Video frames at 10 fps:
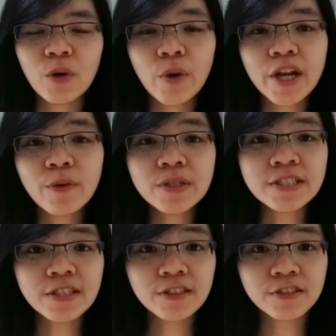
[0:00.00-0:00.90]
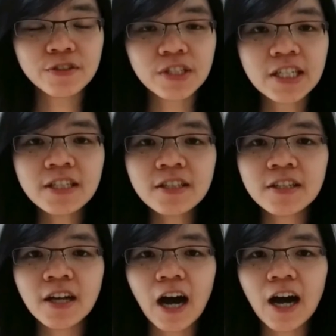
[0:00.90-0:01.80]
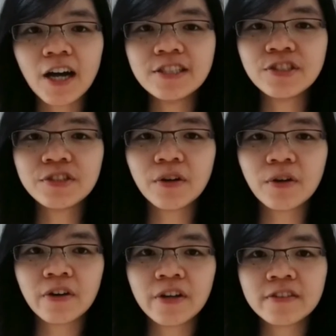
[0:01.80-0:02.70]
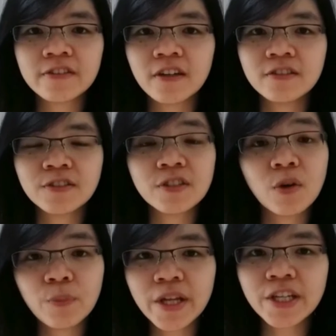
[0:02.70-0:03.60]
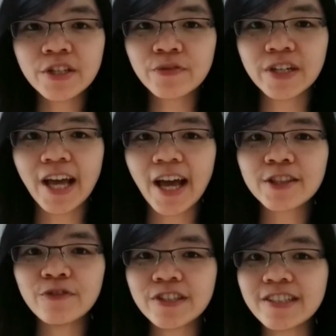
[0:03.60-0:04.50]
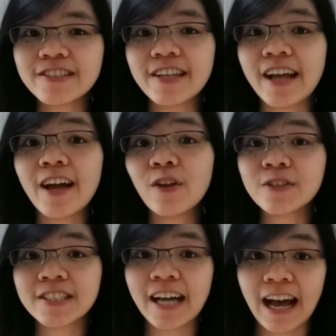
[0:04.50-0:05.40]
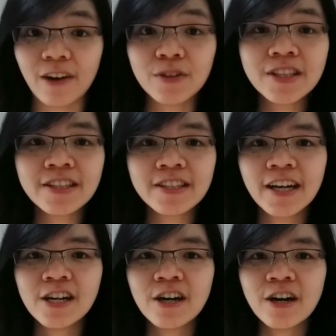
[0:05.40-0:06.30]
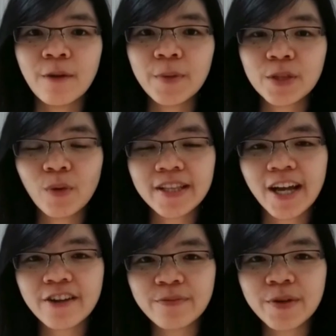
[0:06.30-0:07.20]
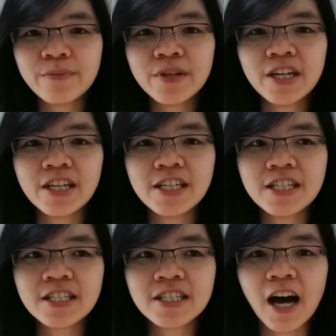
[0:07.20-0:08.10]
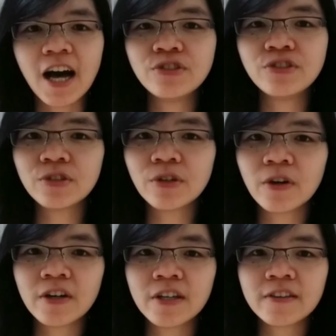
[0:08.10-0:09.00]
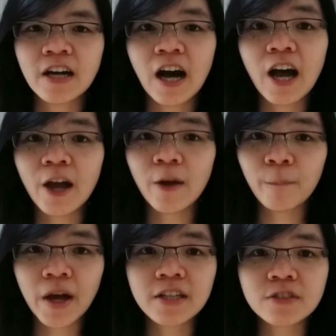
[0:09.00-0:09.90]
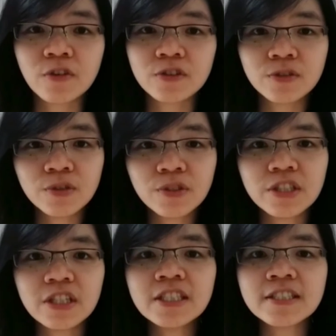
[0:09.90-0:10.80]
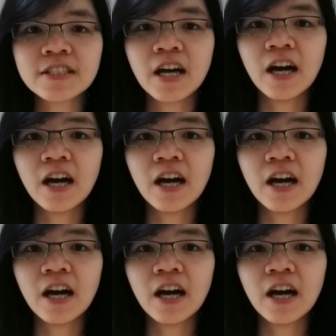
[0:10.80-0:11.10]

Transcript: When I was still a student, I joined so many different activities that I lost count. But what I remember is I joined HMPS for 2 years.